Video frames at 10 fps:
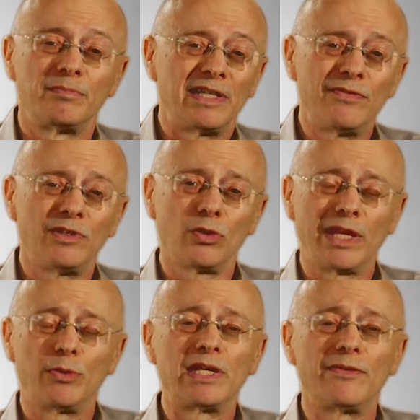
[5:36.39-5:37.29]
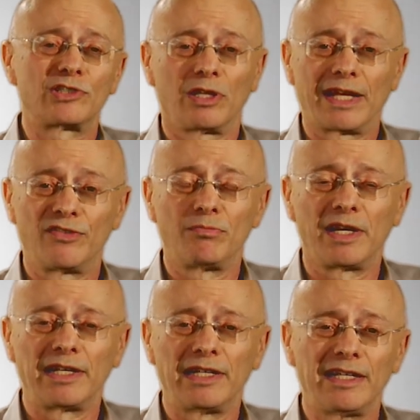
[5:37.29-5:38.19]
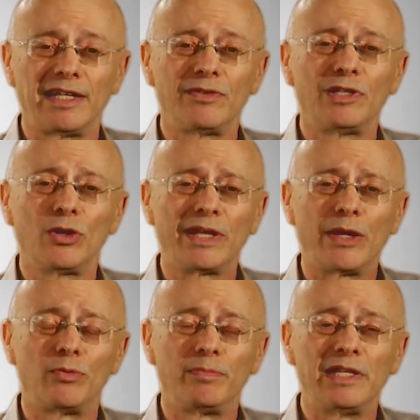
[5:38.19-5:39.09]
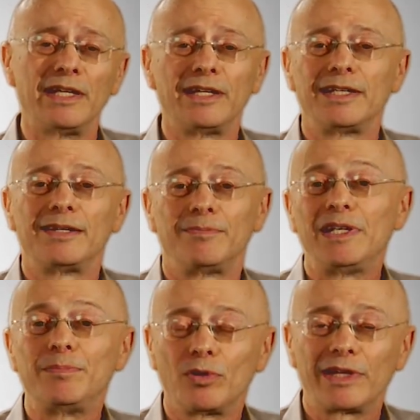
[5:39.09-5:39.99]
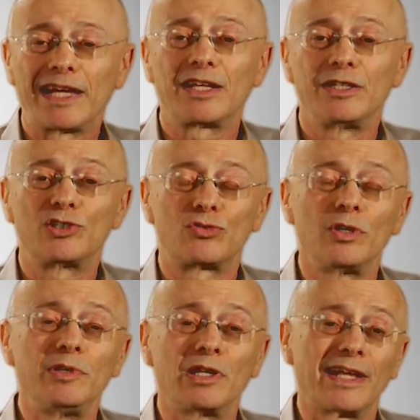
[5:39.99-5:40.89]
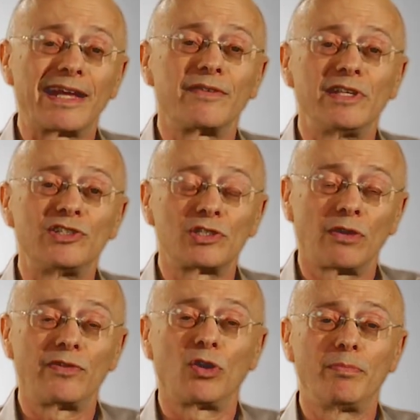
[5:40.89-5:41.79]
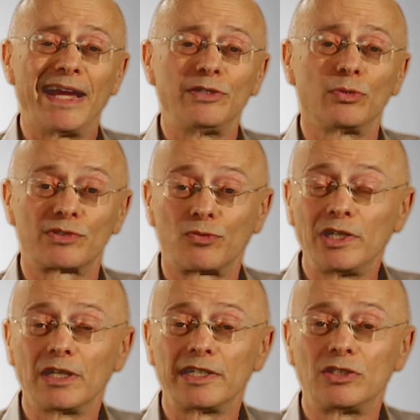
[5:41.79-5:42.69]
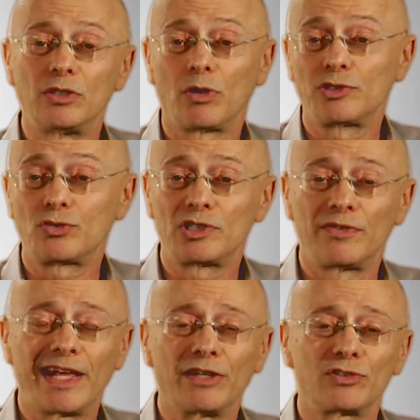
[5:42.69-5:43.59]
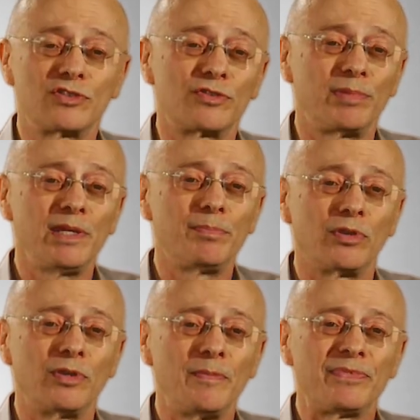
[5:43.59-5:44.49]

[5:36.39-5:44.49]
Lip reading: Even though they would give us a lot of money, even though they would be people that could distribute a lot of these self-help manuals freely to hundreds of thousands of people,